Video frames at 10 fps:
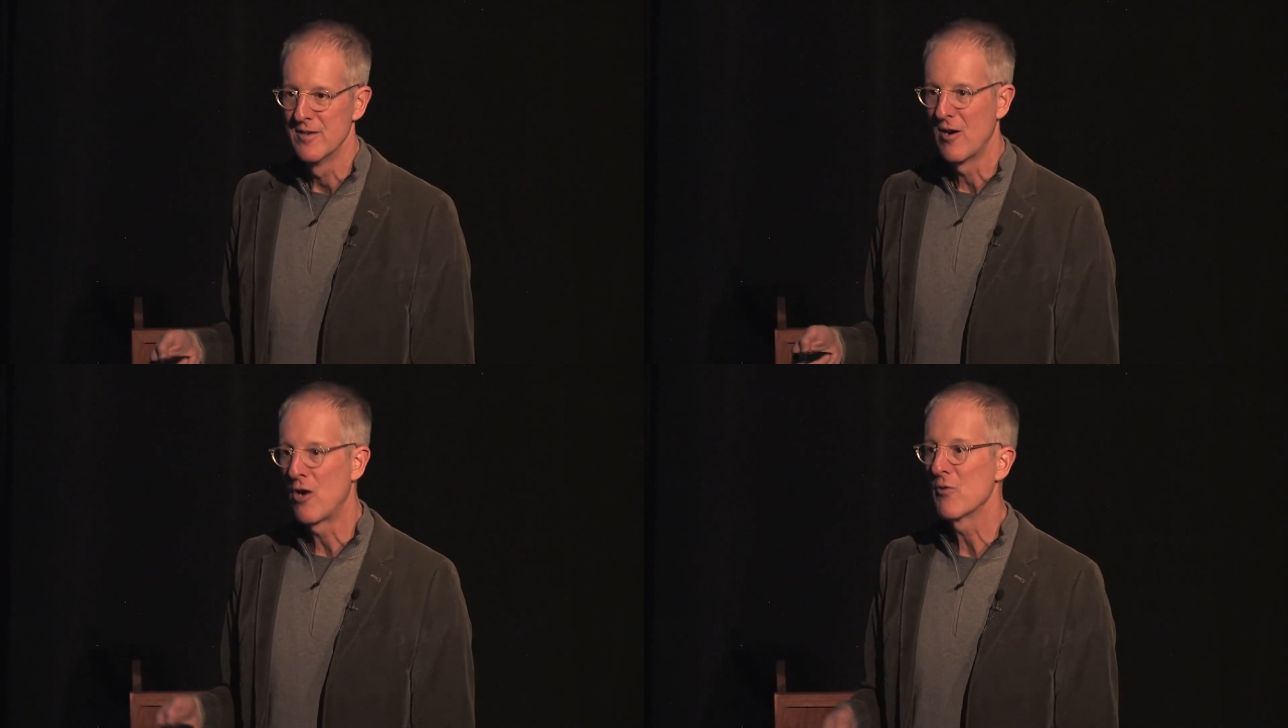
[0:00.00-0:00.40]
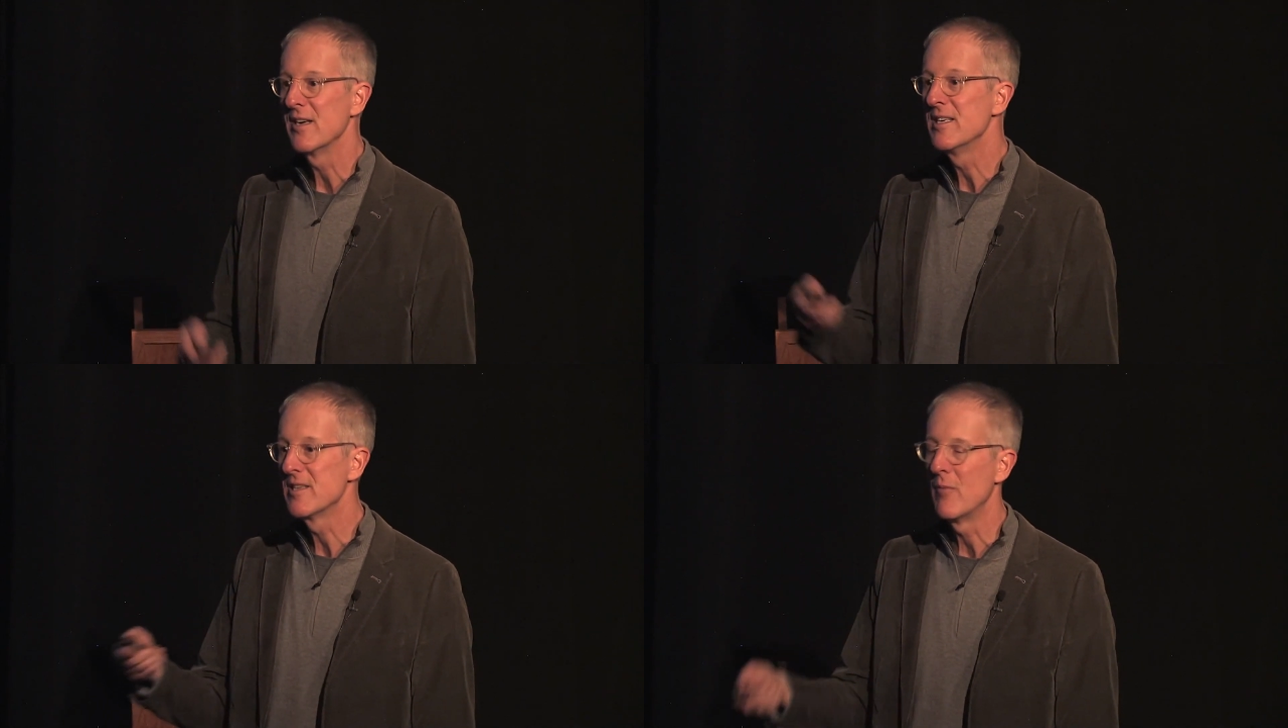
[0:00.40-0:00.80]

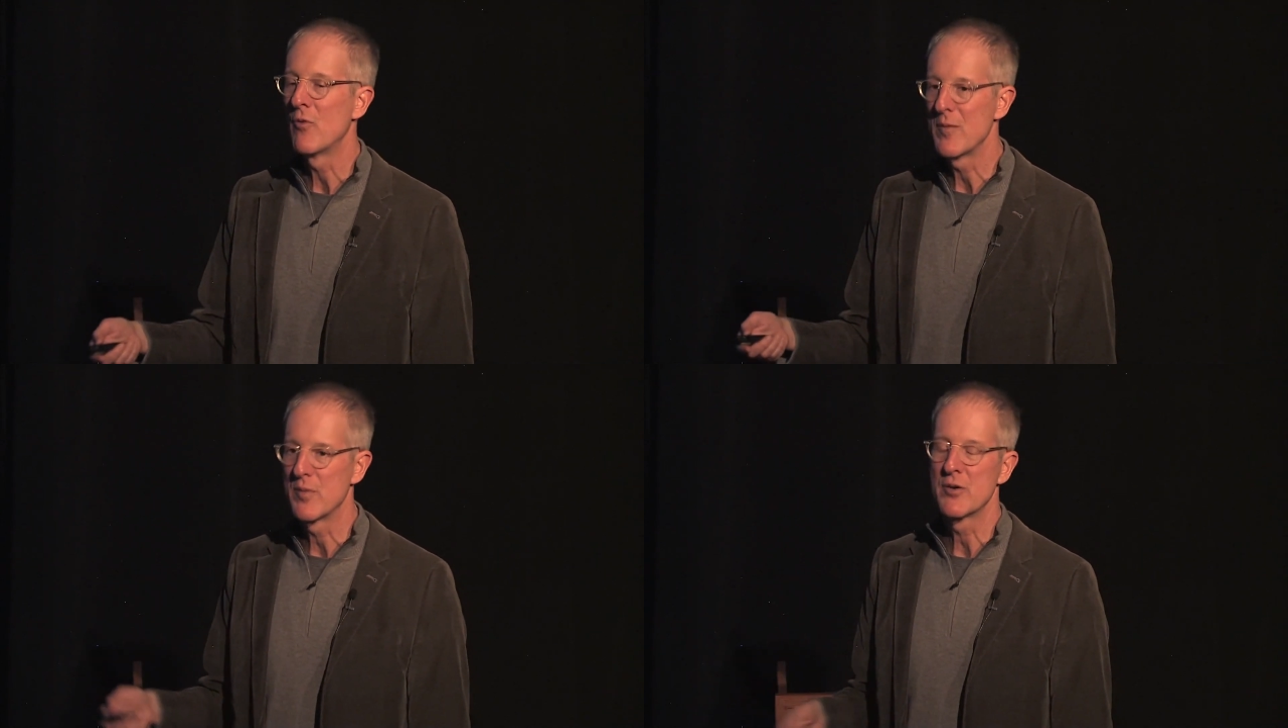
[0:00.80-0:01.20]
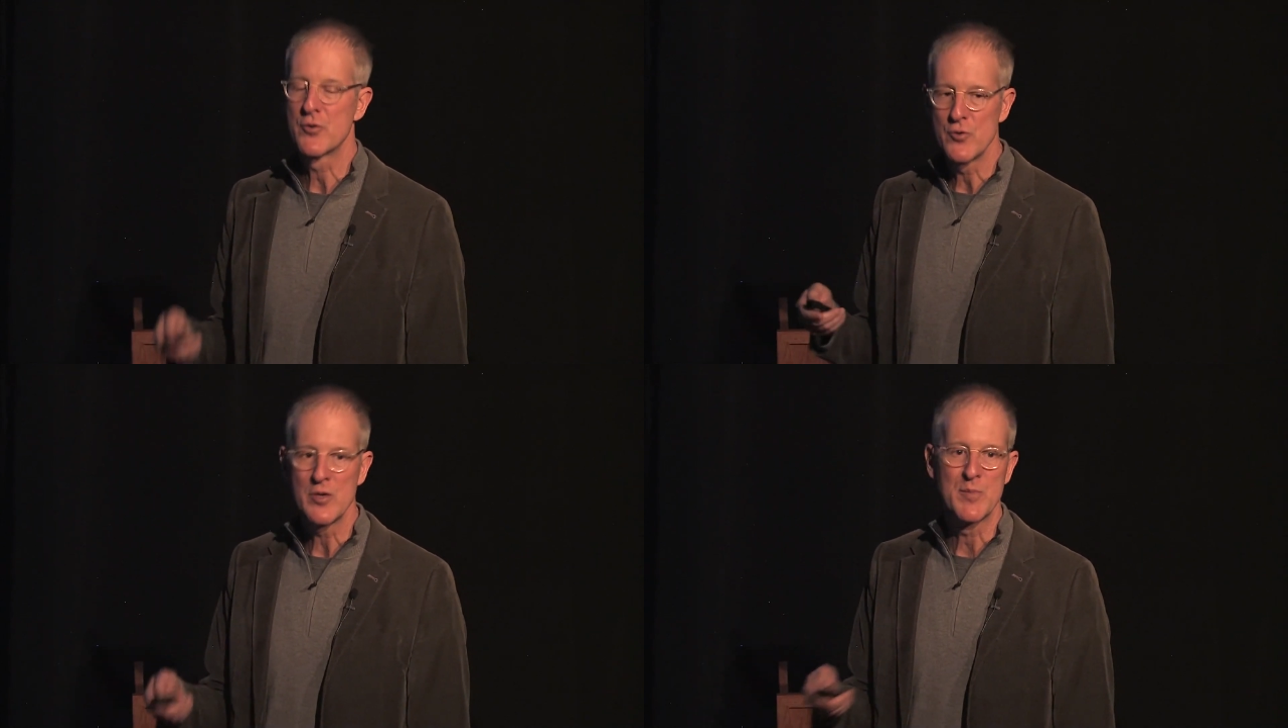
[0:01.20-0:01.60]
already somewhat, but
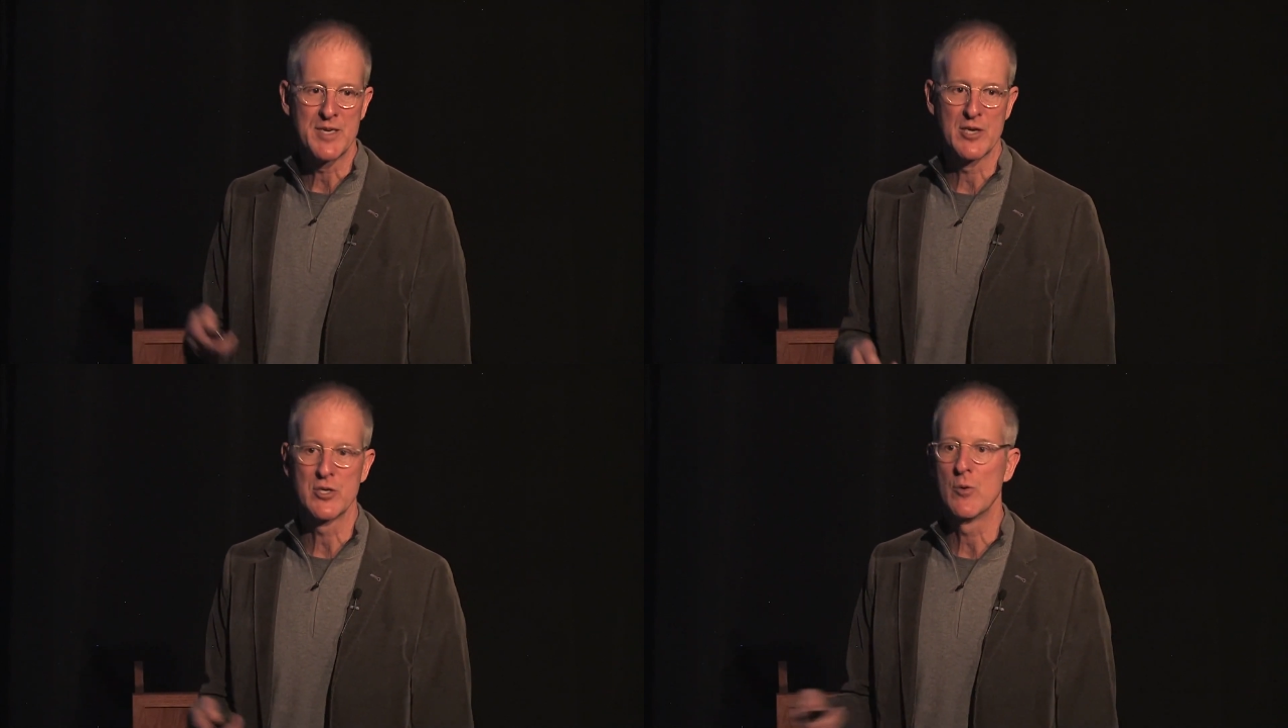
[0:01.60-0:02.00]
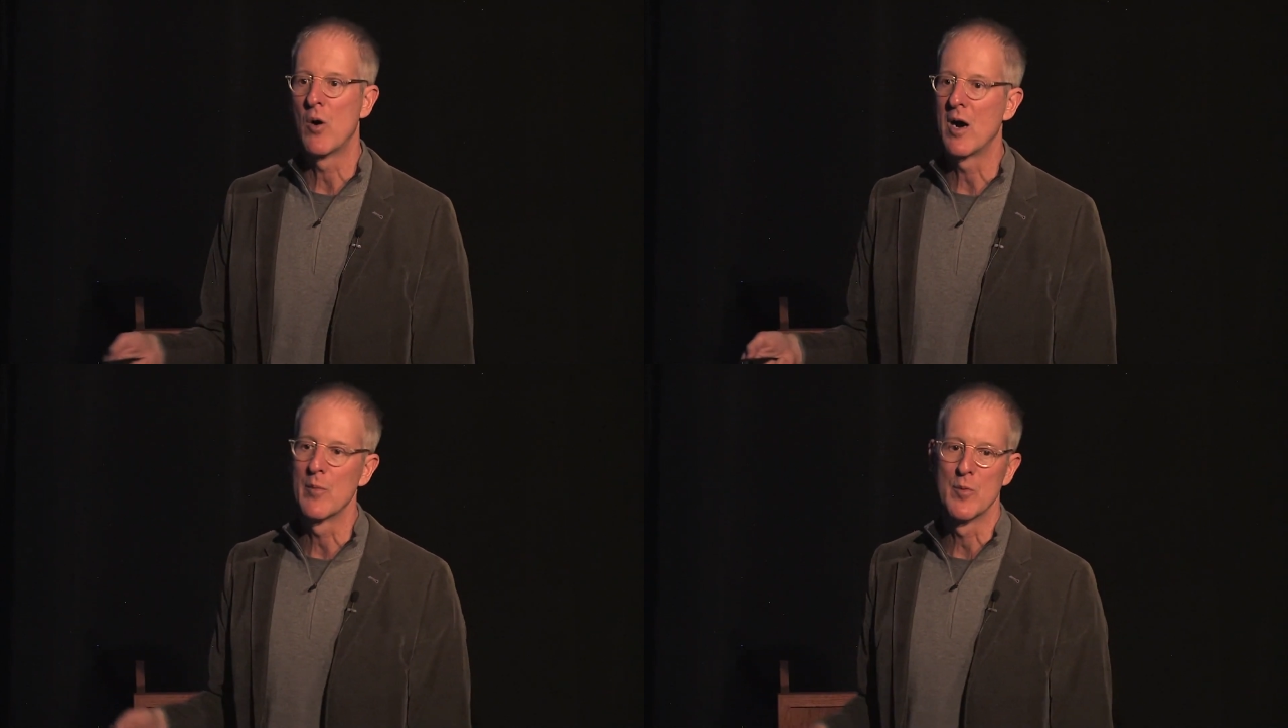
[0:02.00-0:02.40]
truly potentially
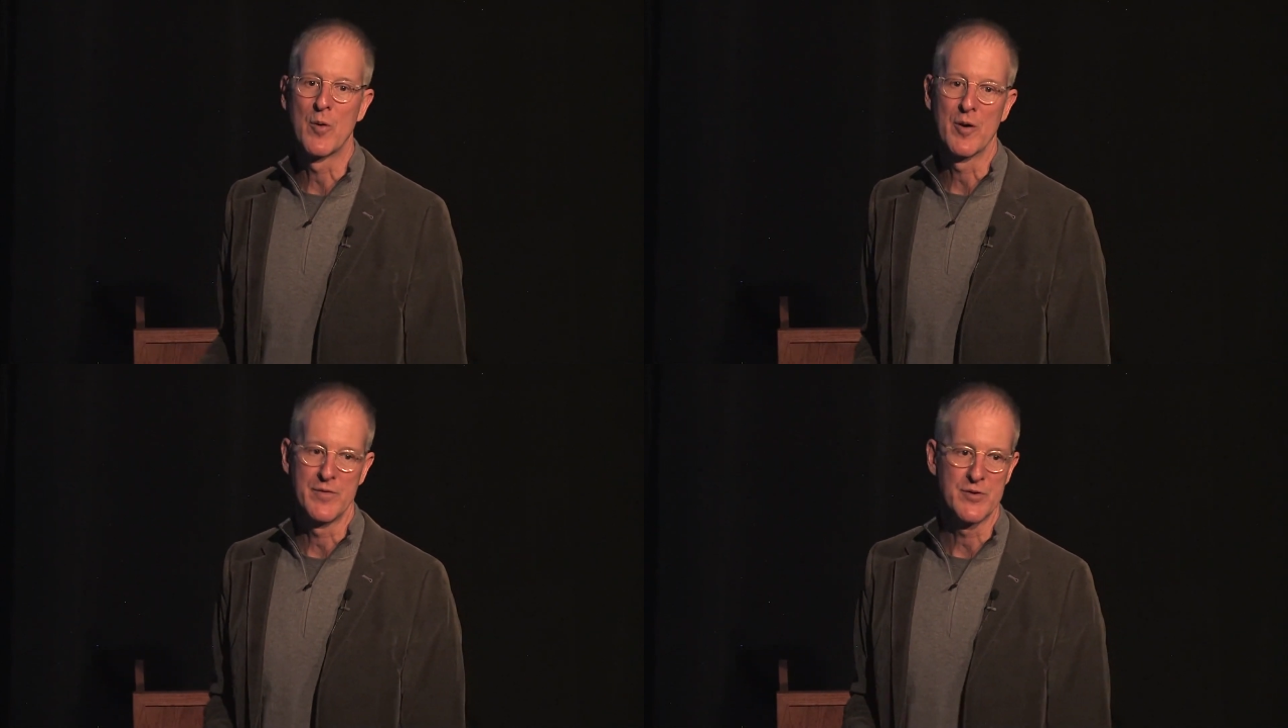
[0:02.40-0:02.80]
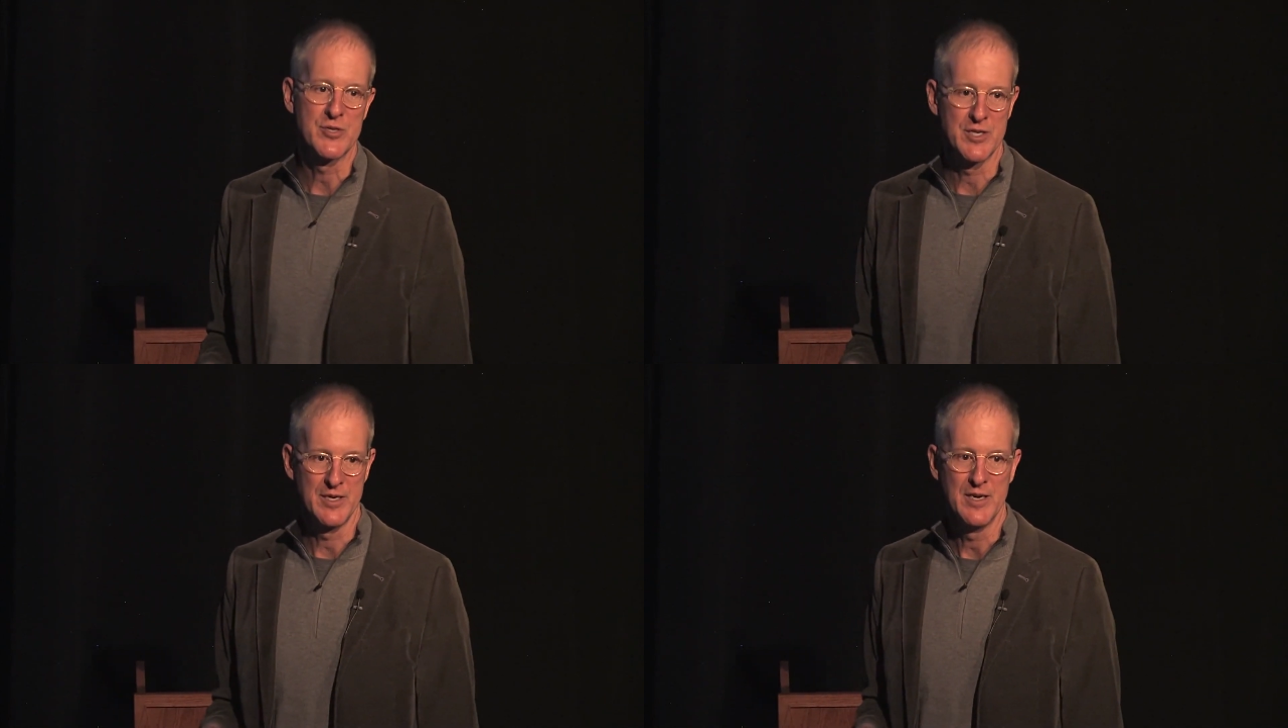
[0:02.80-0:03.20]
walkable part of your
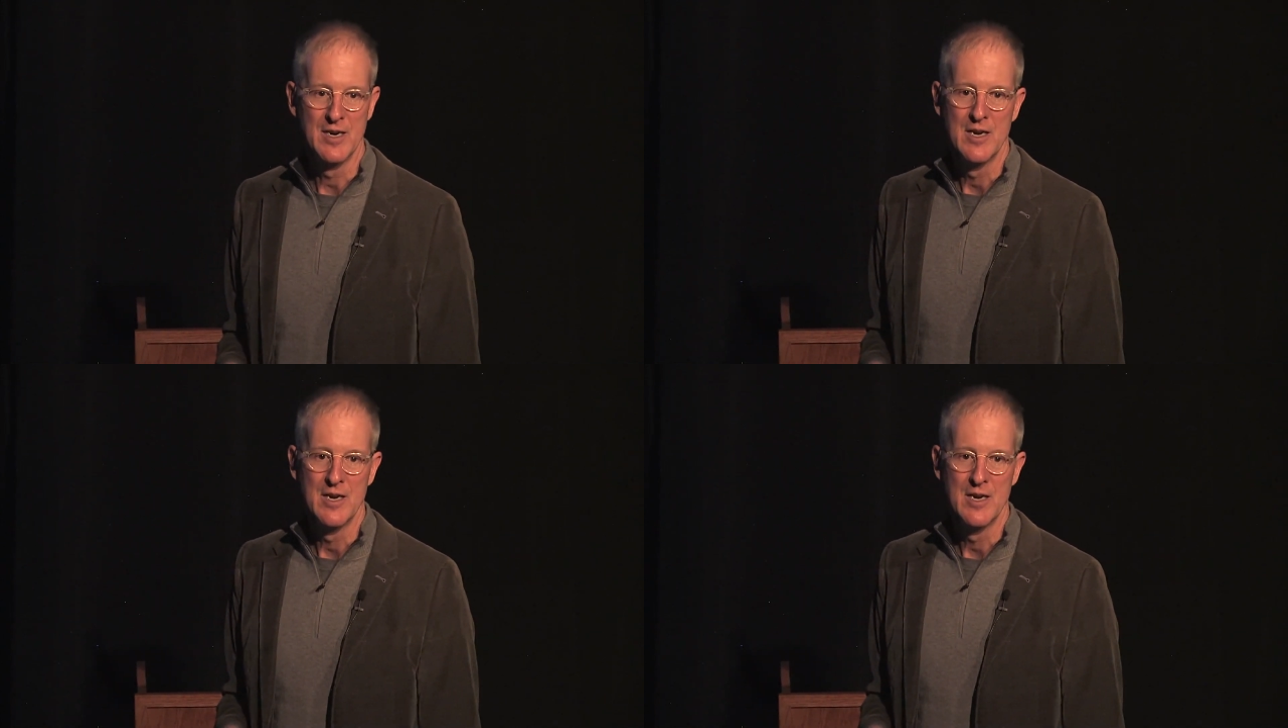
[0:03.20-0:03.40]
city.